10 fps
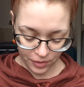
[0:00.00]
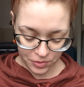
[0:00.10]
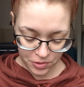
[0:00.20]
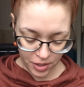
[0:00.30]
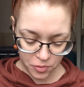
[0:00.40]

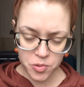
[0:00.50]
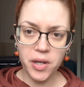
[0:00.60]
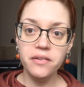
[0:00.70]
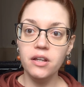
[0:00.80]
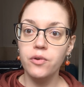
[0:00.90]
So that was
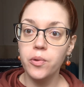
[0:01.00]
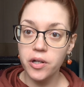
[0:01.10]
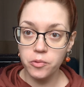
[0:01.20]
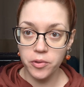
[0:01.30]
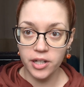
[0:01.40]
what I never
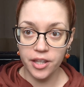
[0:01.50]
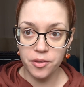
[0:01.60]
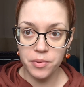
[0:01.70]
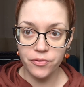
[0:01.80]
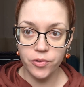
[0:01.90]
worked with leather
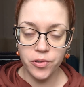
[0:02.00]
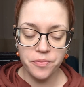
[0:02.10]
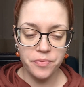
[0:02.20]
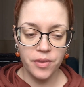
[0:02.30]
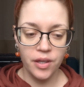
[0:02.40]

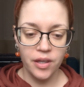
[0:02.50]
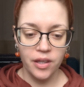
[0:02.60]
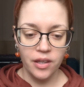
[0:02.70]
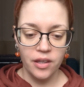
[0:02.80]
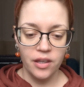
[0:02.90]
before.
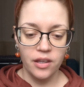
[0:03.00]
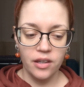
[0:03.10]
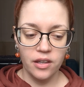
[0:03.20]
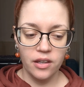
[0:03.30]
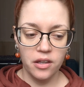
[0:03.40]

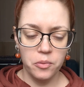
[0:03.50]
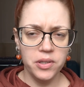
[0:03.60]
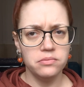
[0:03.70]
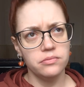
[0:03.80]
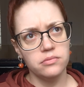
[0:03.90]

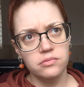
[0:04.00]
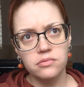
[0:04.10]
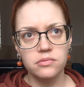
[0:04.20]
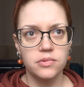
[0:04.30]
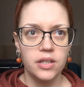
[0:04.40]
Well,
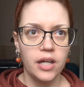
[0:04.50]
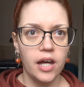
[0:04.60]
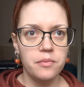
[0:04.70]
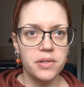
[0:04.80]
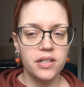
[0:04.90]

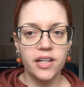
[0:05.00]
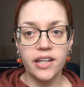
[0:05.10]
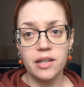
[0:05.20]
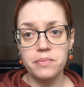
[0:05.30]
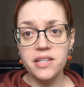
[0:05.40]
I've been
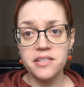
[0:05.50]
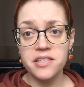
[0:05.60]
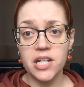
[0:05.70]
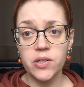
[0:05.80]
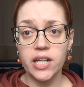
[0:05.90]
cutting pieces
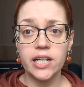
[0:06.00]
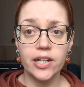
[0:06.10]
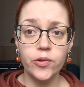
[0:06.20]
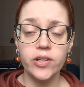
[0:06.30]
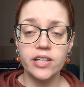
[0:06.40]
out and
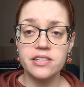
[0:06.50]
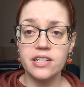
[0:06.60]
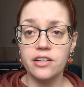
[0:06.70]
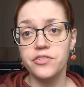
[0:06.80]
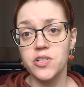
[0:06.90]
gluing
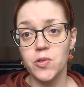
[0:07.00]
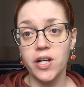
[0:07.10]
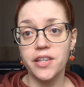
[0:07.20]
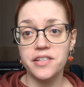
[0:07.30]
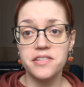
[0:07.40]
stuff to
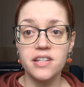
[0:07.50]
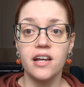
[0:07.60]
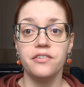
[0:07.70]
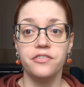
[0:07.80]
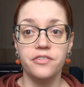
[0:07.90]
other
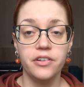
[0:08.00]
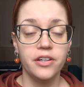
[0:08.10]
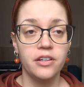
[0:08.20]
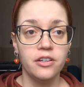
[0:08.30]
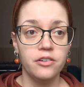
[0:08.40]
stuff,
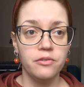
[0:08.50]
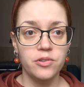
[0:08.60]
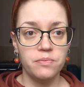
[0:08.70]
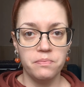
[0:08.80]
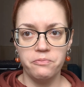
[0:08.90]

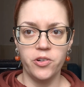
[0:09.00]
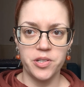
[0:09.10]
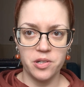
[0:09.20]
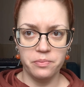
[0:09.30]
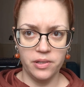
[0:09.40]
for
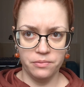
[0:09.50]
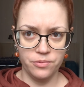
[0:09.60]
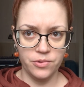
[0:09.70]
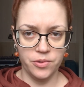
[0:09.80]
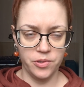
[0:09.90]
example,
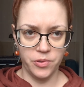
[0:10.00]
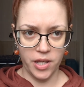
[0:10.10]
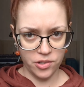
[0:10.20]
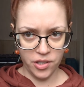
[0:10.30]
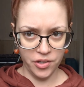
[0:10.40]
to
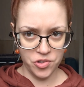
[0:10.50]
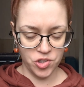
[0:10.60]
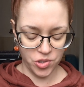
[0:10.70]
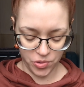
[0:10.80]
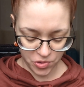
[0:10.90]
create dance
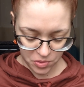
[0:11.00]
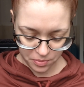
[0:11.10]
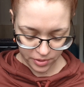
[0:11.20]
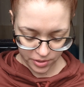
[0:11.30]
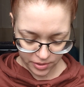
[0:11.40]
shoes,
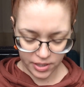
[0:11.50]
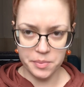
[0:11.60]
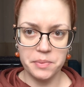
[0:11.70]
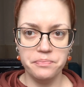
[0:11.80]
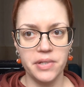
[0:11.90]
but I
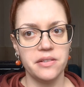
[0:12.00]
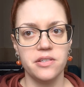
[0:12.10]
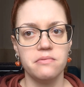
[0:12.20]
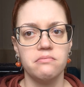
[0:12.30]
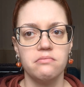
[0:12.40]
mean,
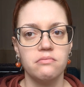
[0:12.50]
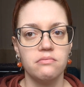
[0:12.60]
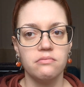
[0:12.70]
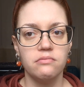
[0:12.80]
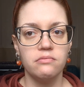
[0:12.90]
that's
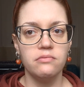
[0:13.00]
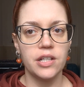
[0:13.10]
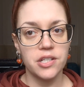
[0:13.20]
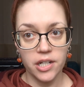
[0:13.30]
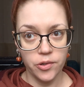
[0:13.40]

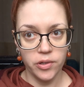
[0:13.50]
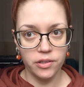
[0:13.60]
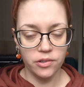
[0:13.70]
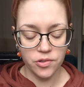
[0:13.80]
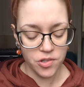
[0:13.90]

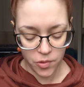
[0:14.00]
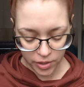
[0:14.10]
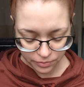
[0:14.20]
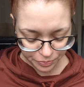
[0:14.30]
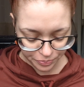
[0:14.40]
gluing, not sewing.